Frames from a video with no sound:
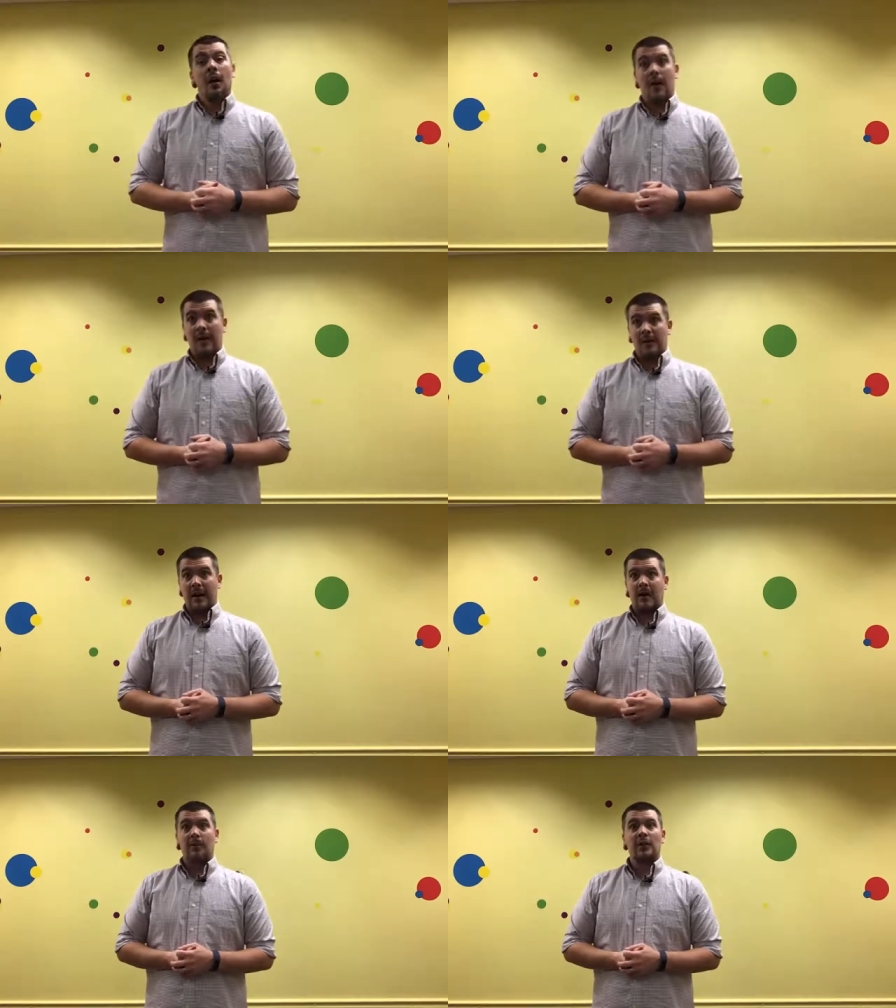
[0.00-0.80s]
All right,
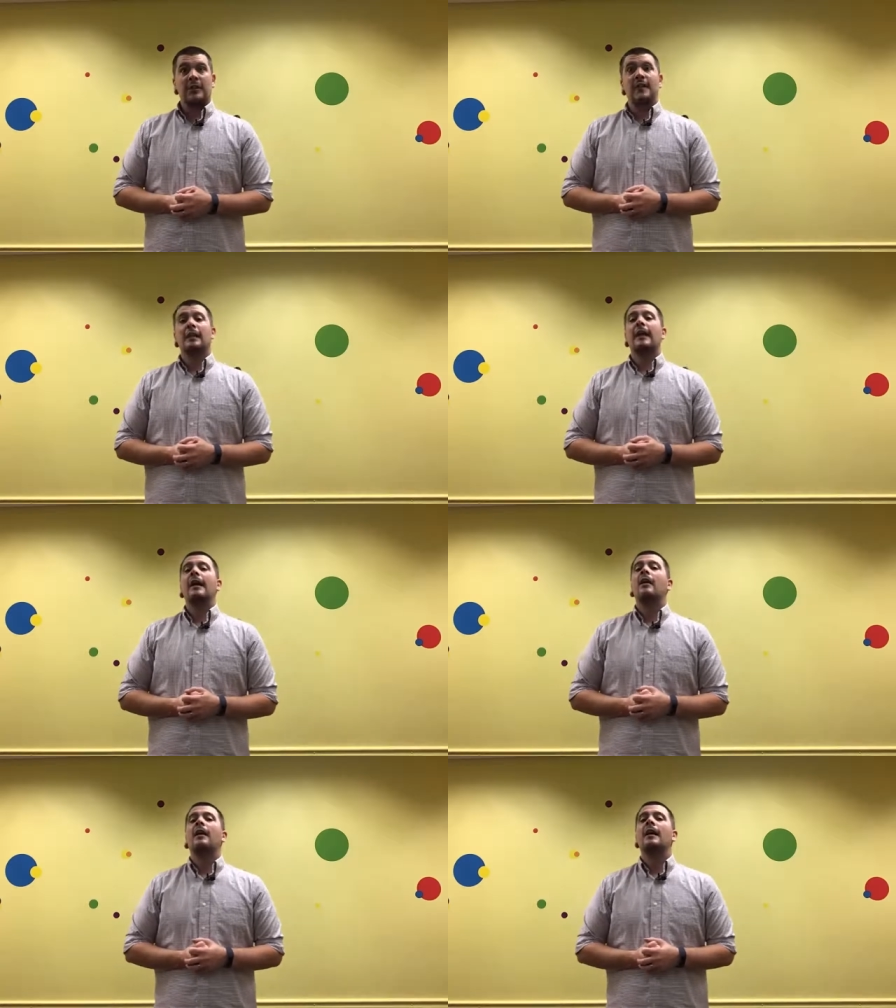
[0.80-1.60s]
ready for See You
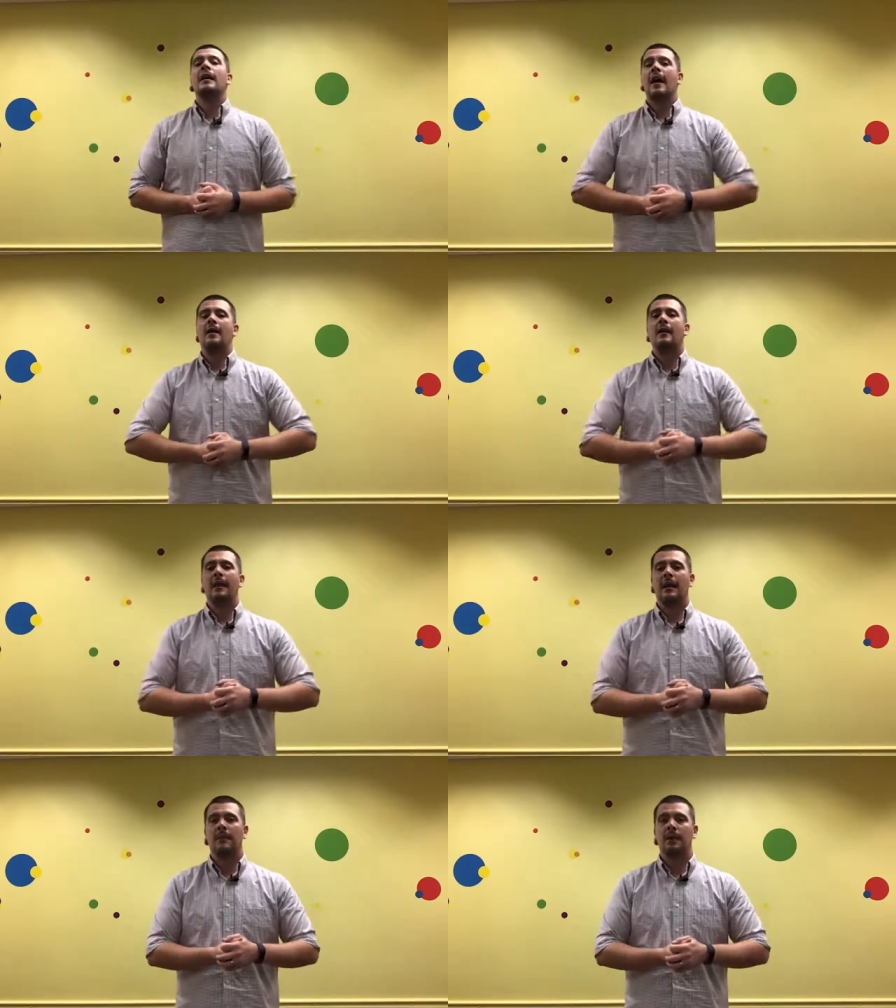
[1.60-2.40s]
Later,
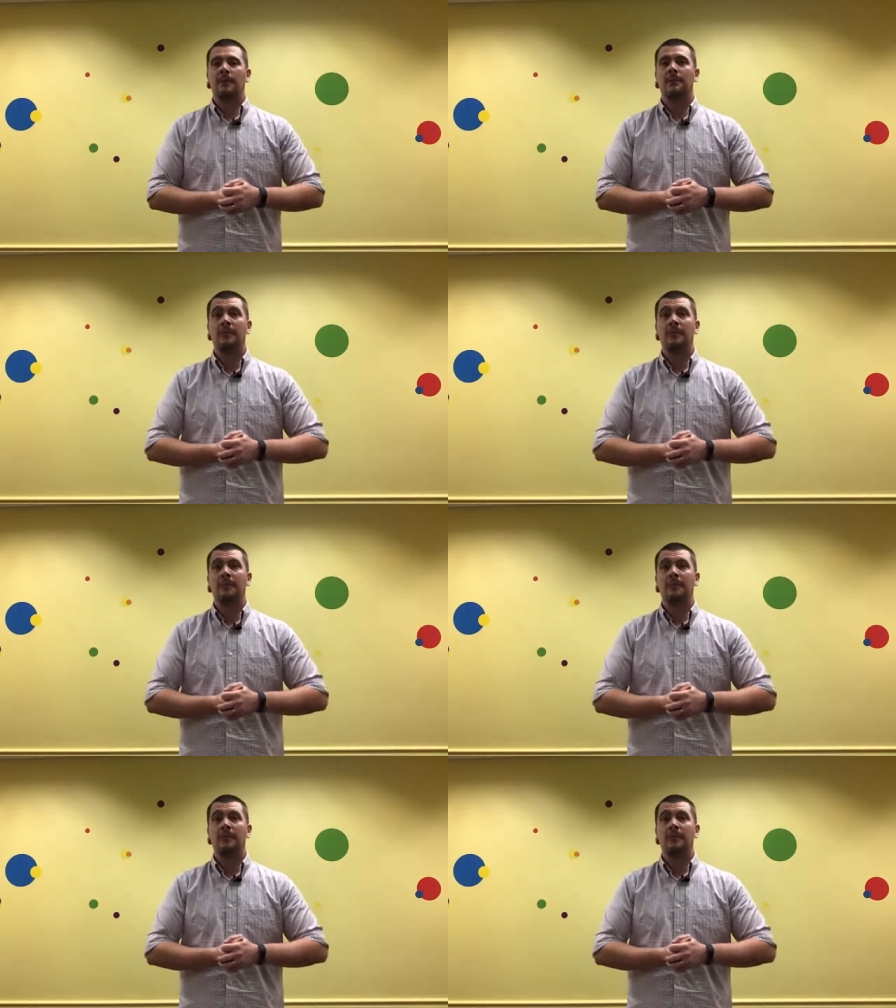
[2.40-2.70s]
Alligator.